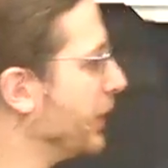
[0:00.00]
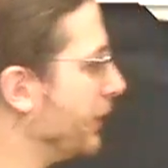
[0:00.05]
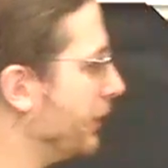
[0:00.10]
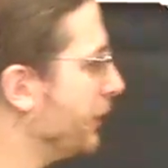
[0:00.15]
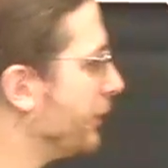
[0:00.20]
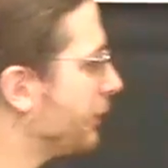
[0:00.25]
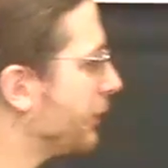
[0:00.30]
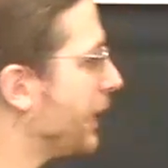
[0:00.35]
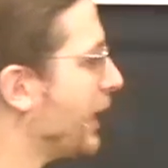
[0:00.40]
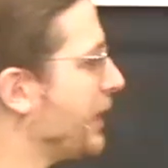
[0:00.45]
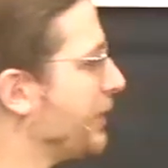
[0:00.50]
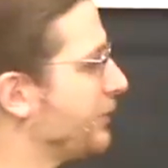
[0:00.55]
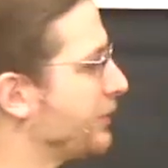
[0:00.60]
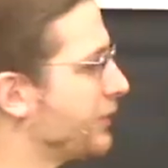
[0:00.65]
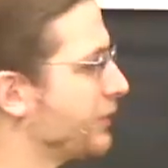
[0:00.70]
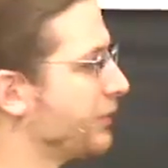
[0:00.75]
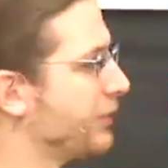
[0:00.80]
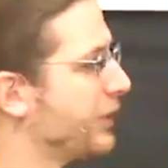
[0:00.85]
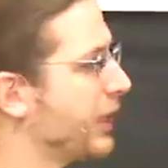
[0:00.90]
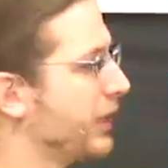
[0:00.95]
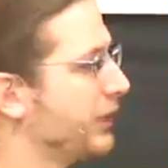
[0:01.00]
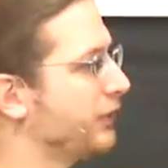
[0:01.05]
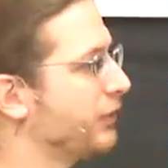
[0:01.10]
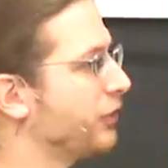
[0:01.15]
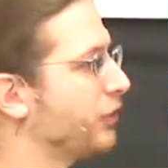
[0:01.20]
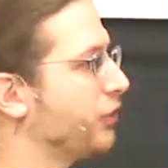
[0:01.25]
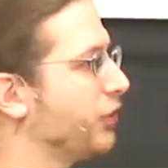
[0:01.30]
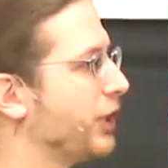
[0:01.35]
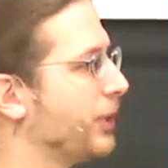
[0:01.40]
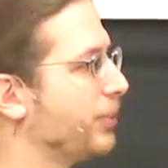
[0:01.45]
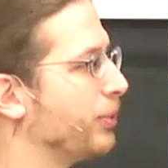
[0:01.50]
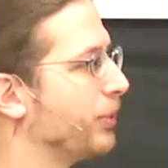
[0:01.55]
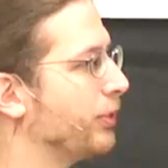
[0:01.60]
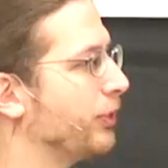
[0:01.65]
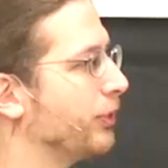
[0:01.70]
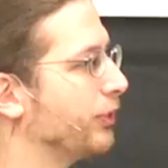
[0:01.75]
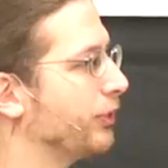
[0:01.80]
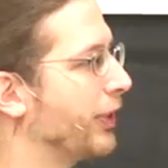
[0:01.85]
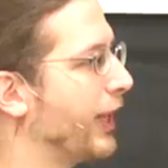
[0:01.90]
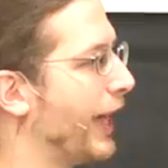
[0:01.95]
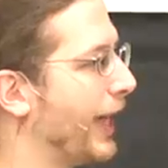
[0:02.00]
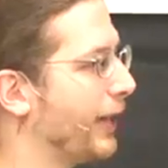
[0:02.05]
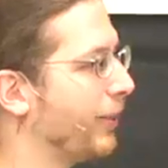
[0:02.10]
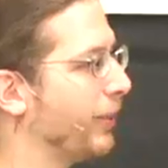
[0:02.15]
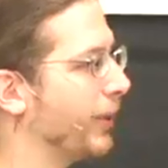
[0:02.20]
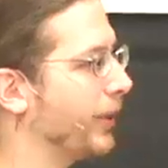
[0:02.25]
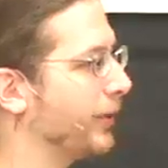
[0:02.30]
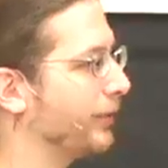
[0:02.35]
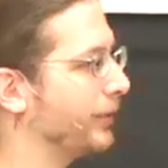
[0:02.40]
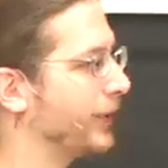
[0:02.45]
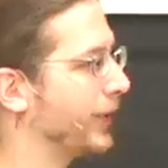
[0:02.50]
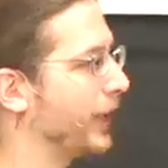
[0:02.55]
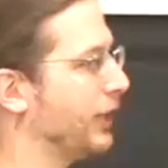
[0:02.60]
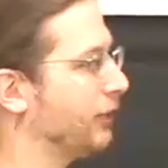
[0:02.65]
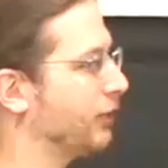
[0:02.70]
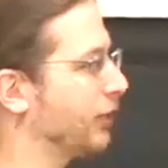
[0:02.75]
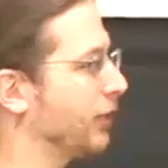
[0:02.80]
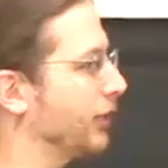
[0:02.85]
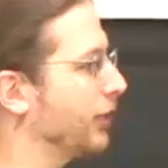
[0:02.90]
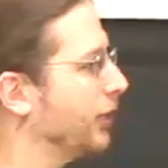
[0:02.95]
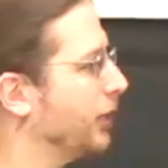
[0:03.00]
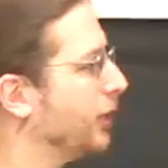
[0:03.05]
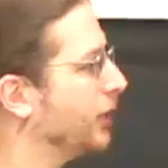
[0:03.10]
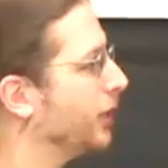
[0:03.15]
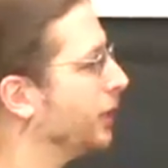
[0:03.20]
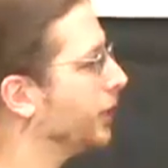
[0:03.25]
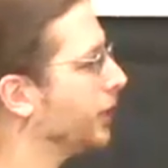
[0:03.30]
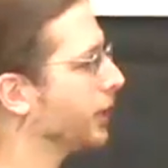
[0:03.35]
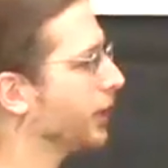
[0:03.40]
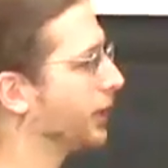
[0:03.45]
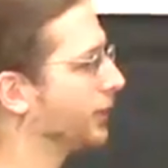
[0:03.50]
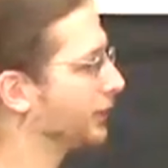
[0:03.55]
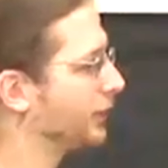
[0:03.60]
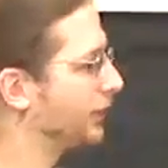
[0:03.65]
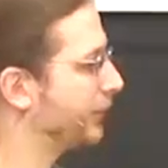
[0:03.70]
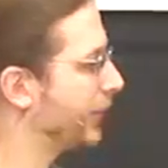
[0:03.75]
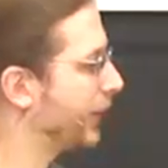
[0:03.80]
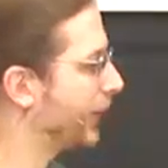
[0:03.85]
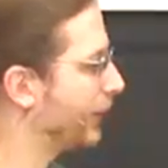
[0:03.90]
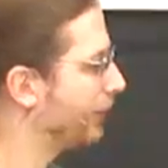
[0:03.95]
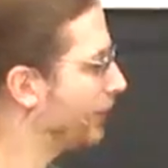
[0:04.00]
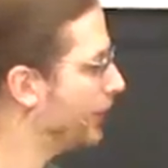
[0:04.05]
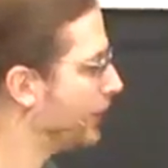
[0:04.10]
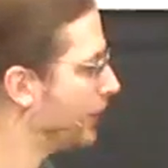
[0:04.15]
This case is nice and cheap. We just add a modification constant time.